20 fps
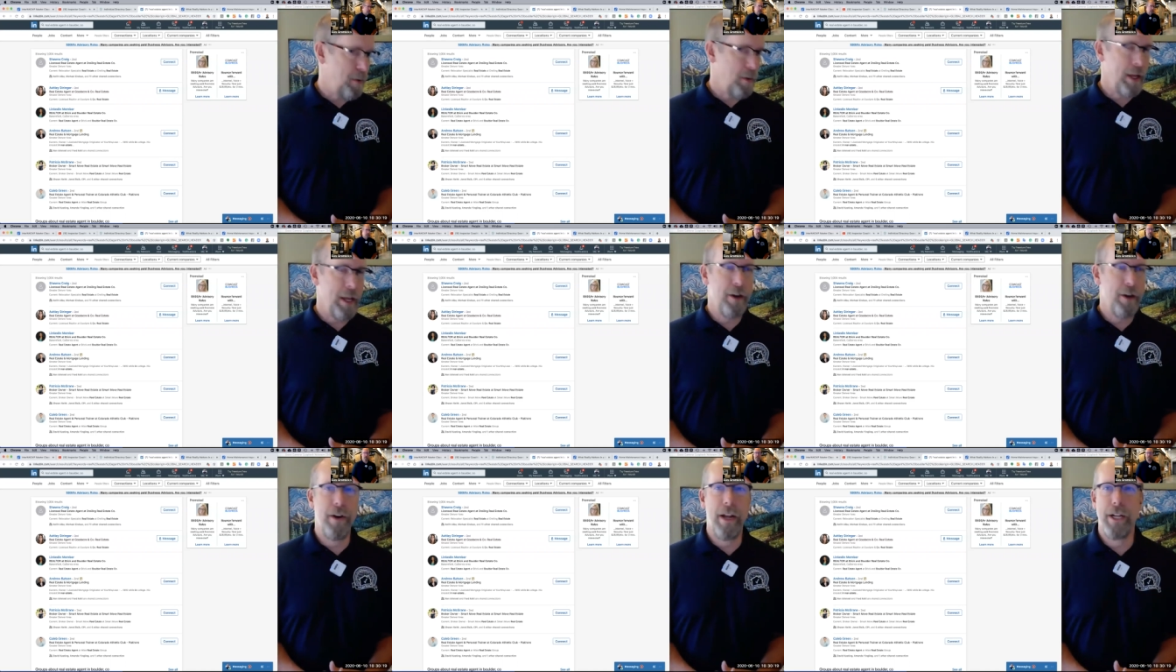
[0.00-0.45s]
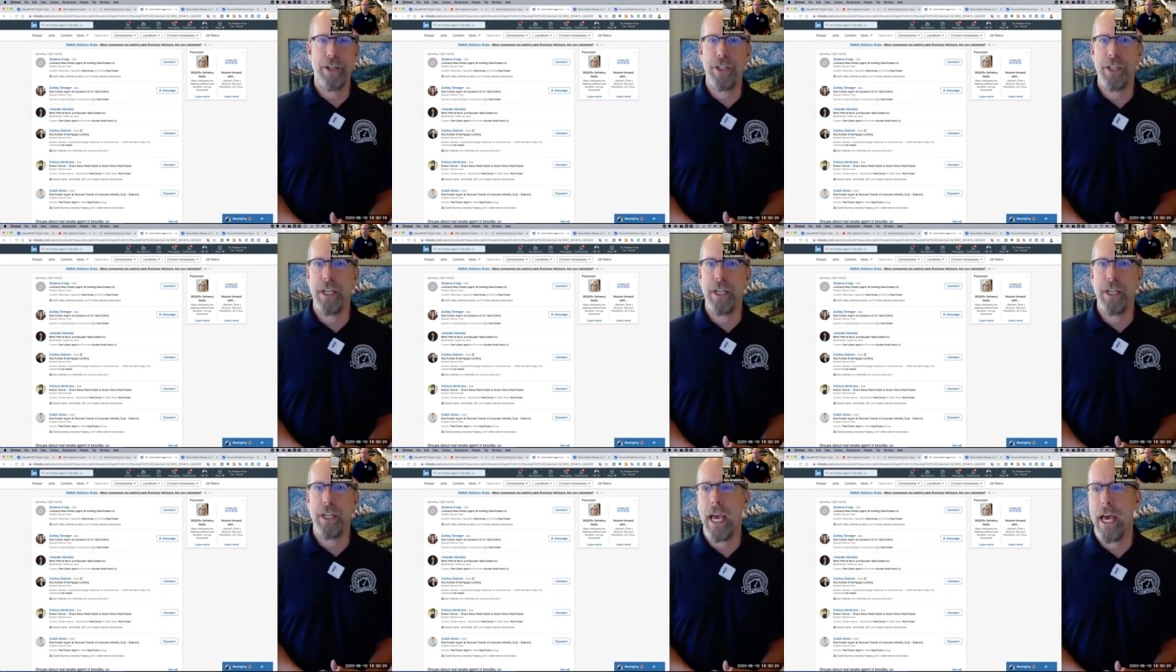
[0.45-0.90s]

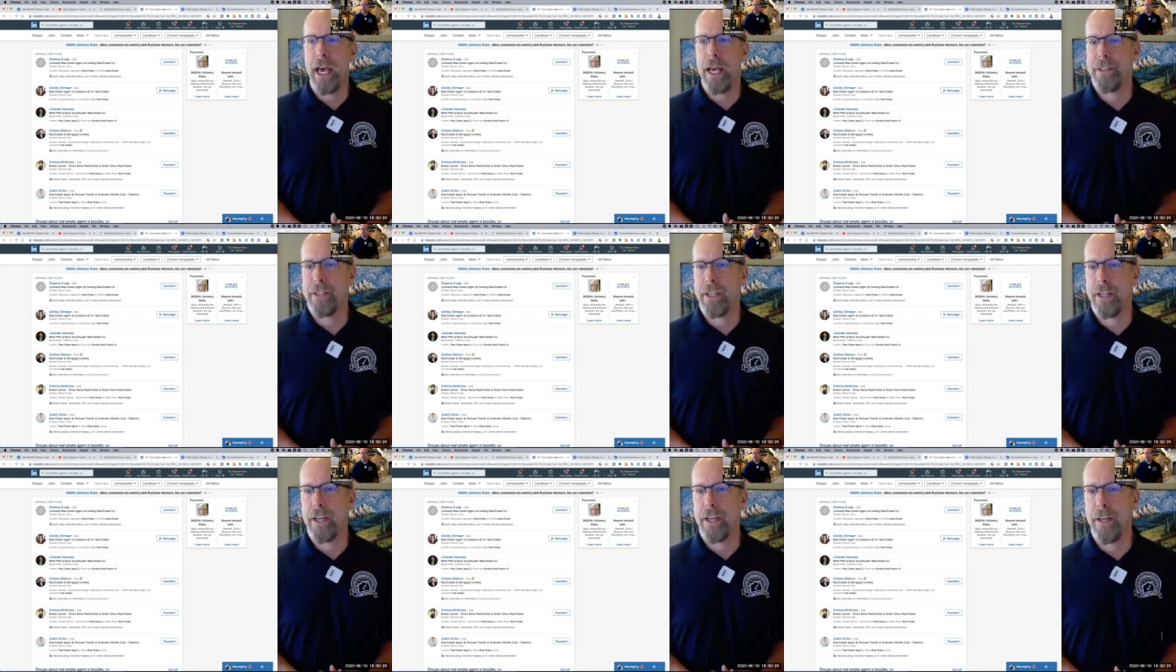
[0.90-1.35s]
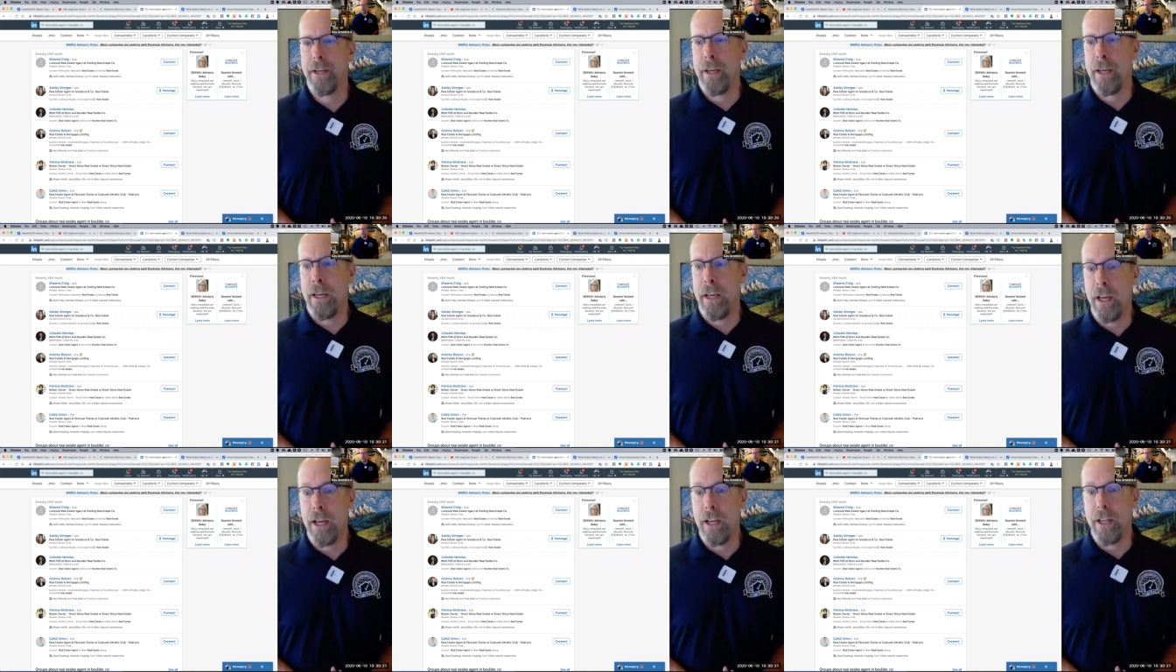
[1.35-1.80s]
InterNACHI has a,
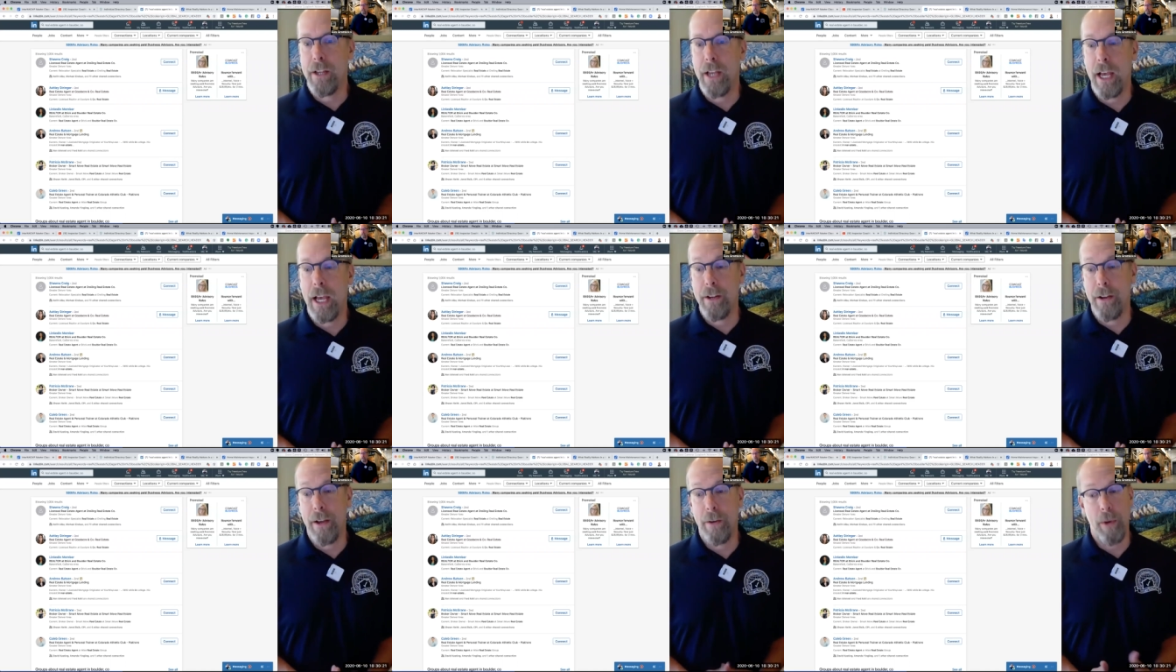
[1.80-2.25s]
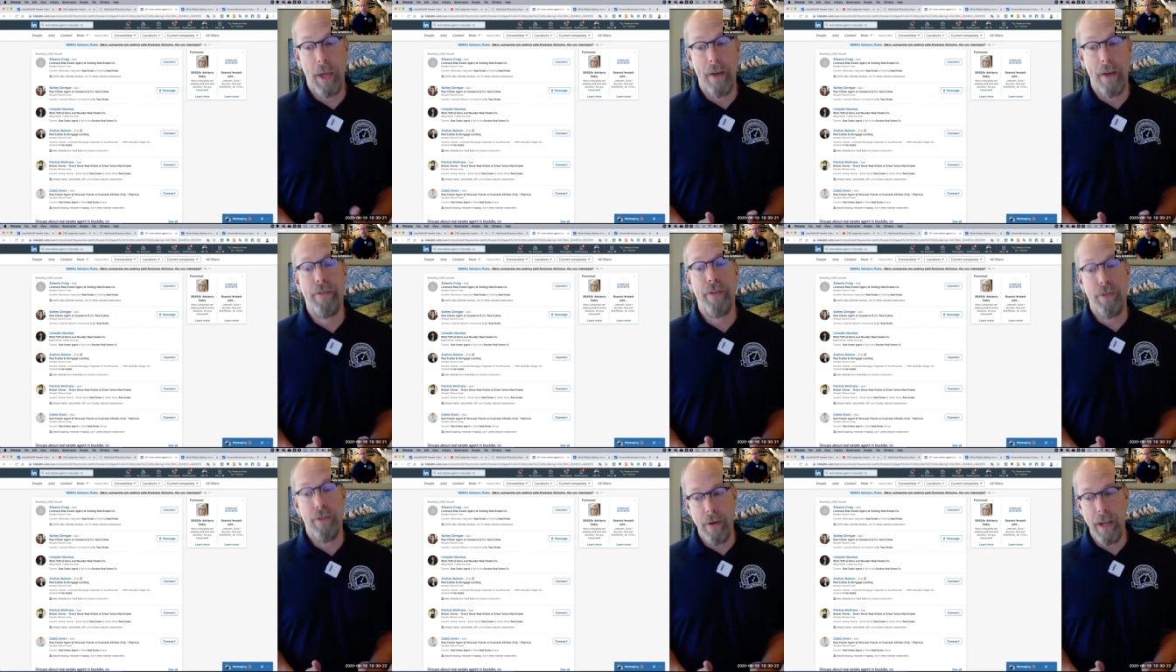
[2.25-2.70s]
ha, we
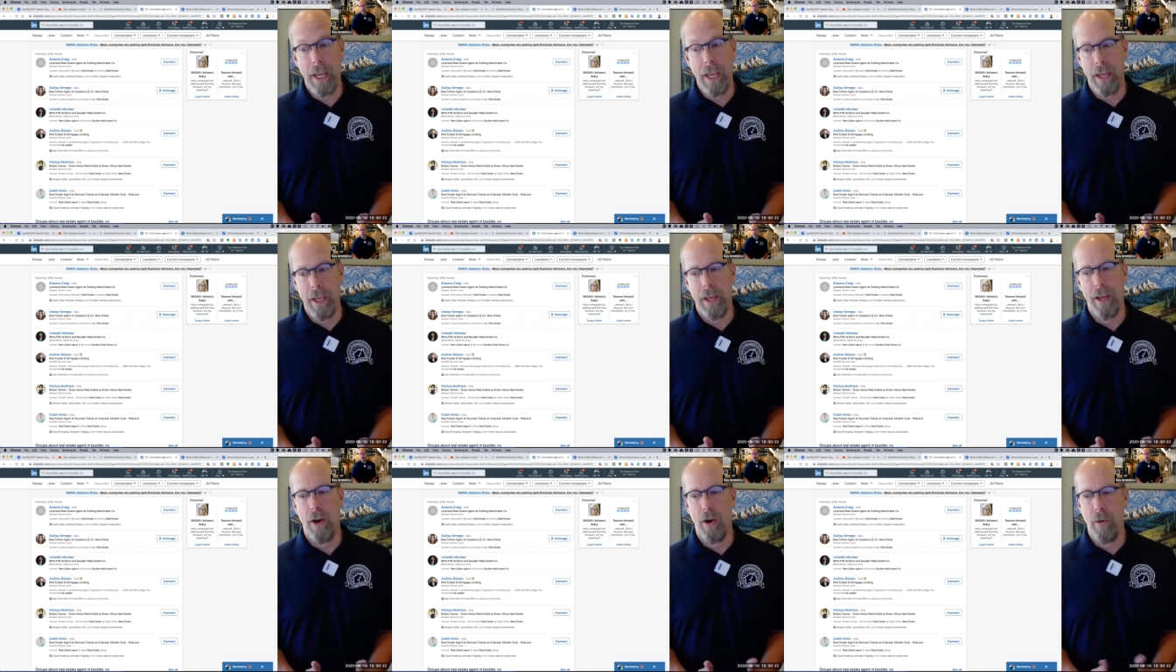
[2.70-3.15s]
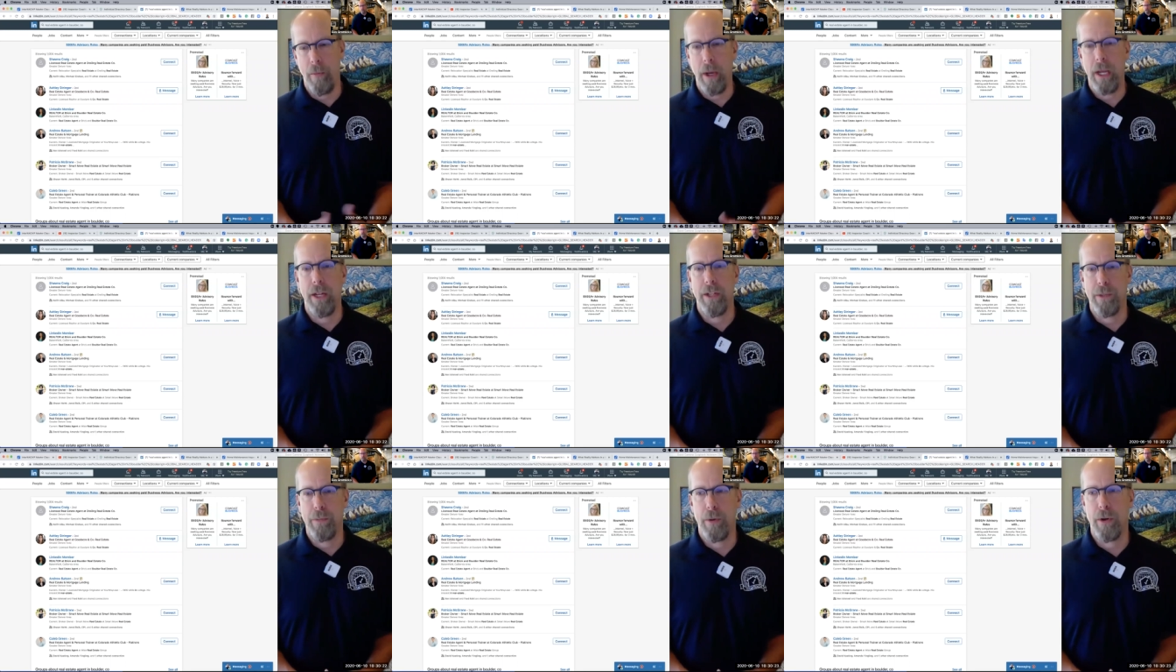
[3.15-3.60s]
have three home
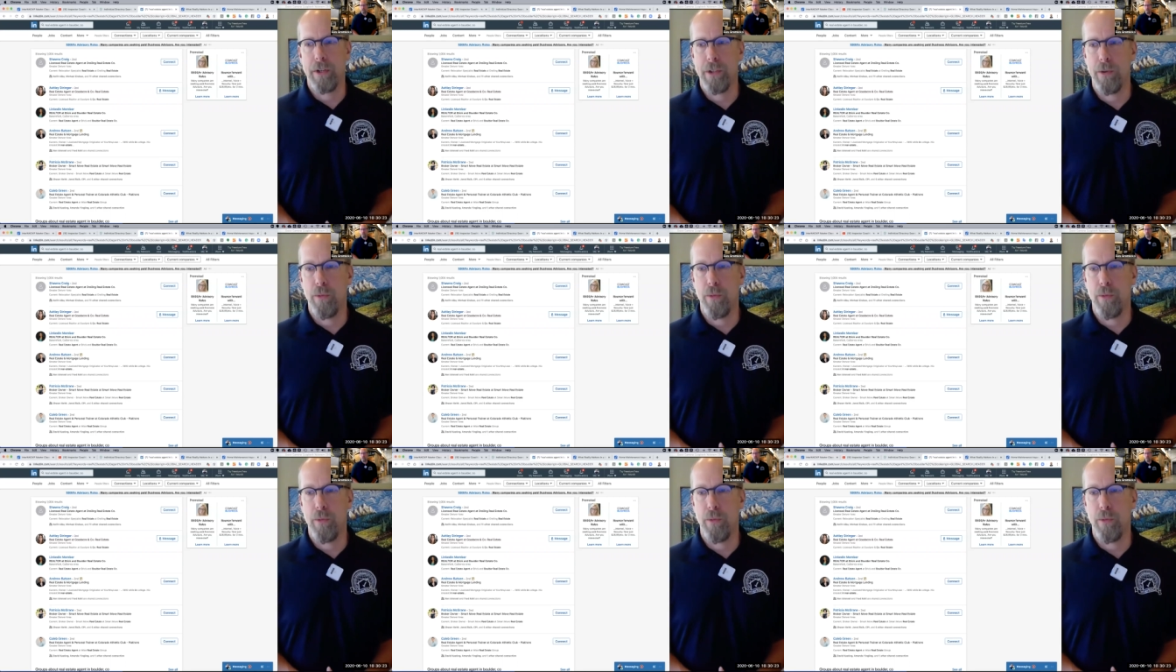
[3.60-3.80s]
maintenance books.